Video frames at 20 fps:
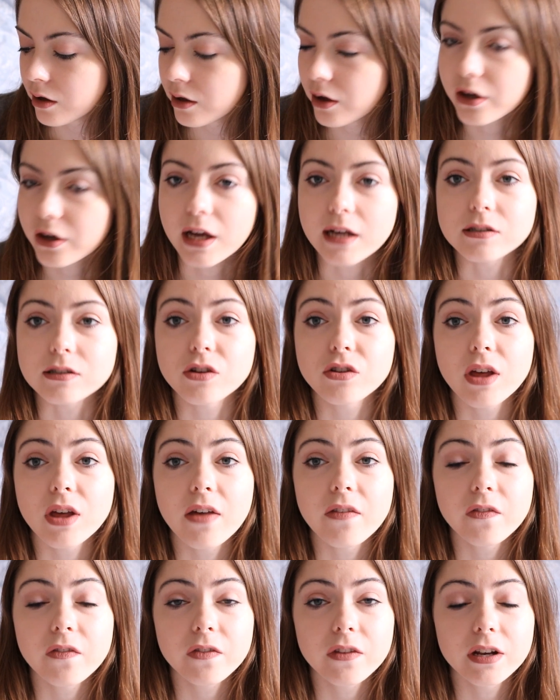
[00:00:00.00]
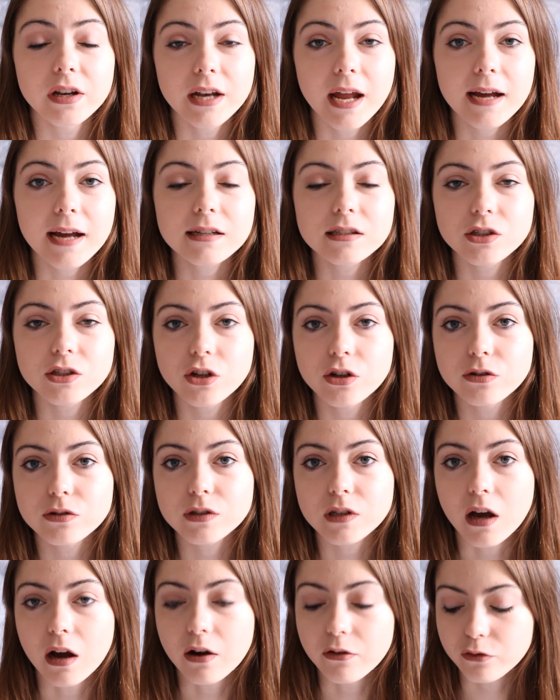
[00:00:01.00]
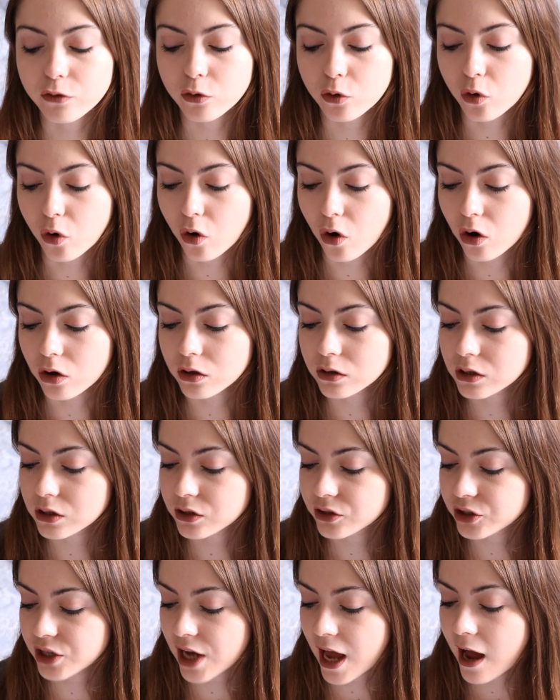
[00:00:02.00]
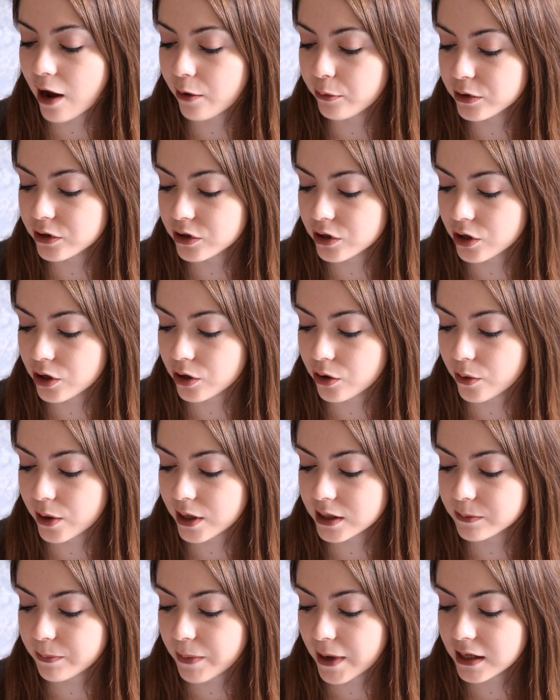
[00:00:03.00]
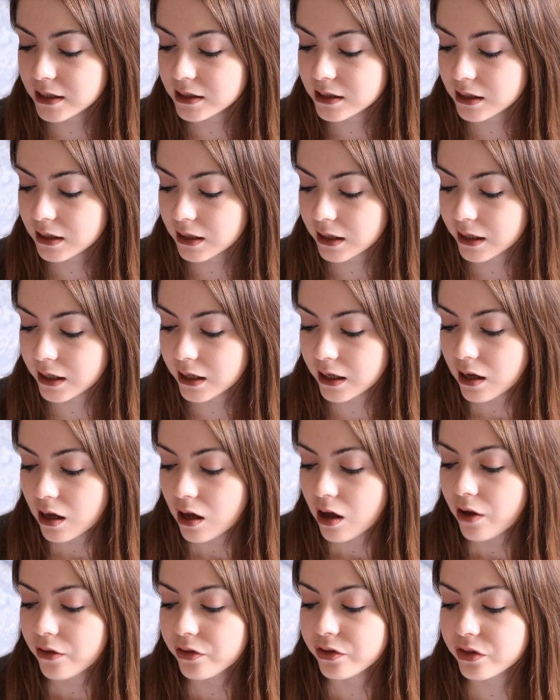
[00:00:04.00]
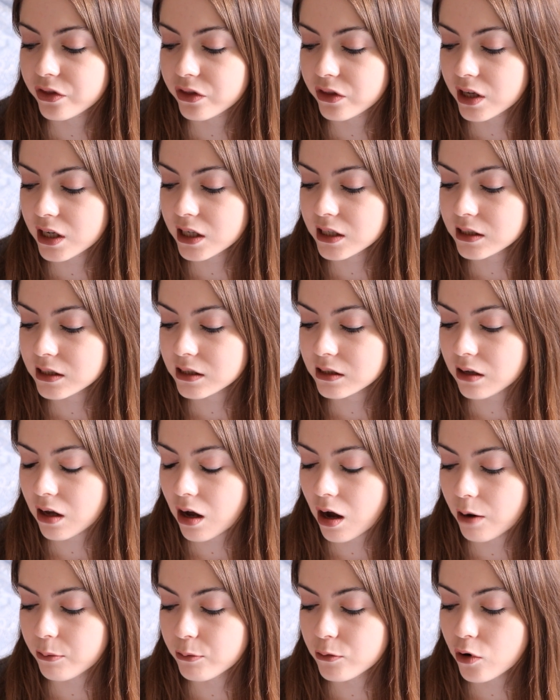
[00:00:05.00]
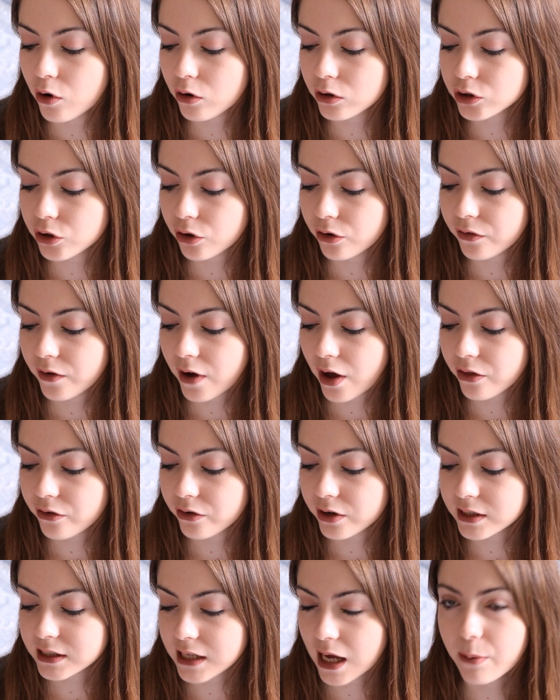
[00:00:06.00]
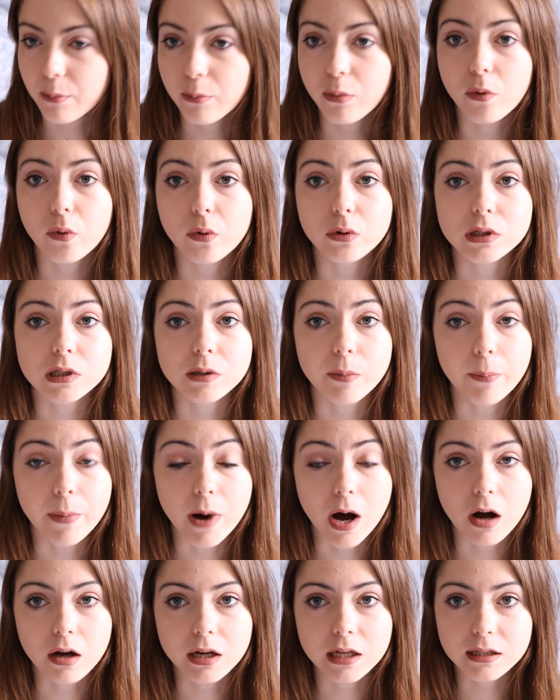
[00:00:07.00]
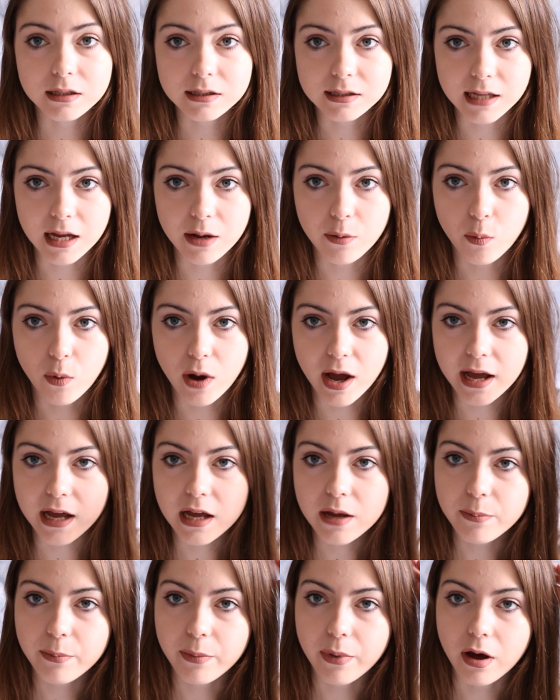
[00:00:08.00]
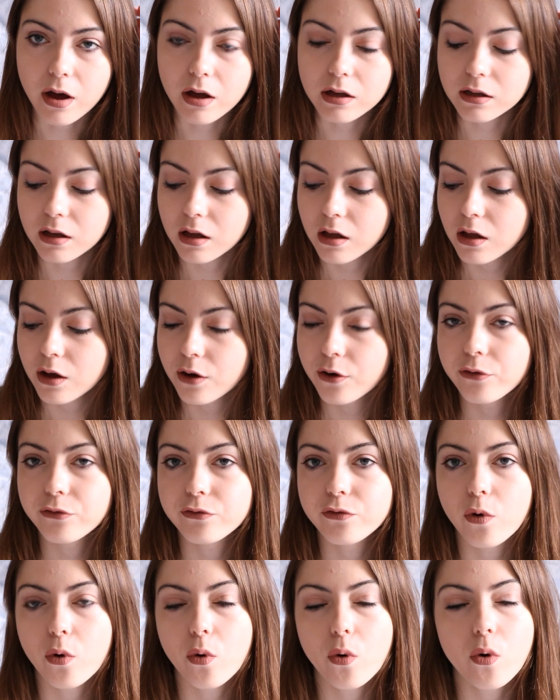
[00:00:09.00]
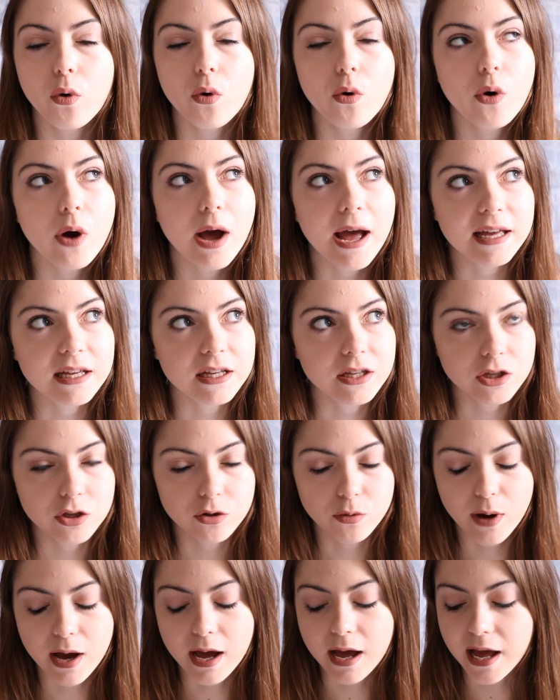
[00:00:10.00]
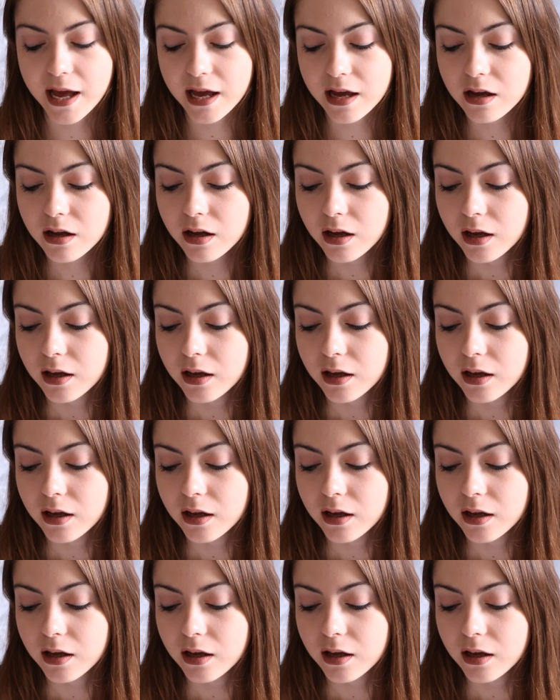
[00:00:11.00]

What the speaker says: Okay, so then the next notes I've got to share with you is basically this. I'm not sure if other exam boards mark in the same way, but for AQA